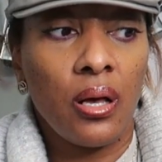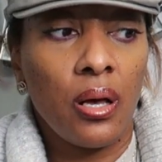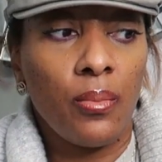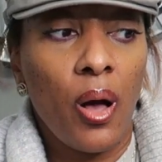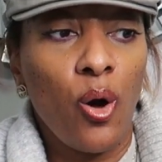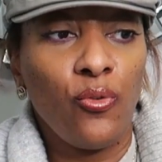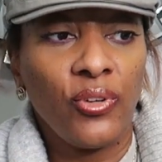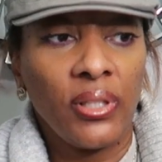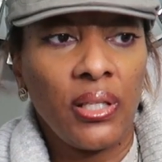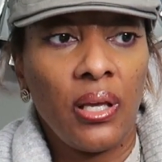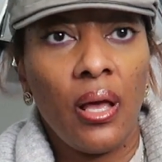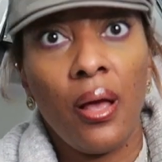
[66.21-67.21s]
um,
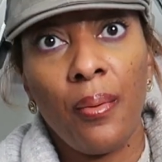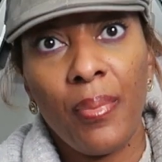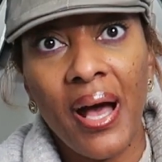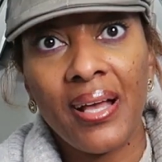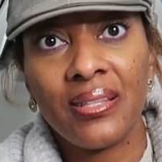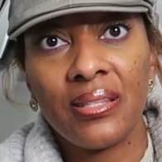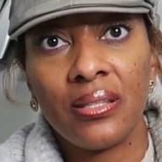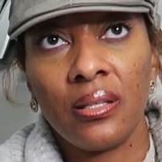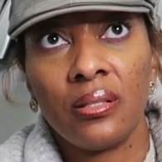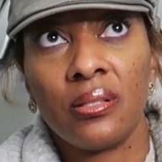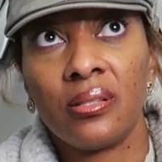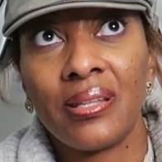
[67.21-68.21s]
hopefully by
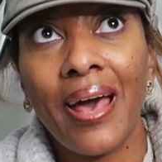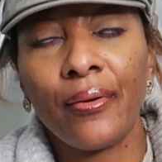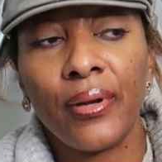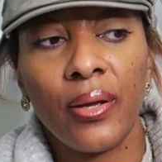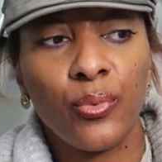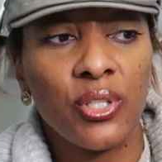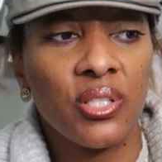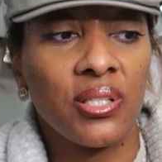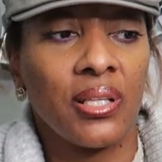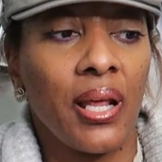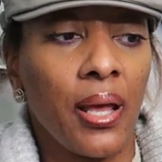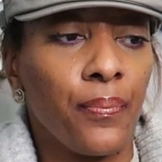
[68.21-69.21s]
Saturday, which is
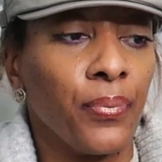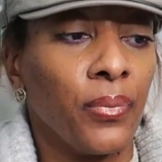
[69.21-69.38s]
today.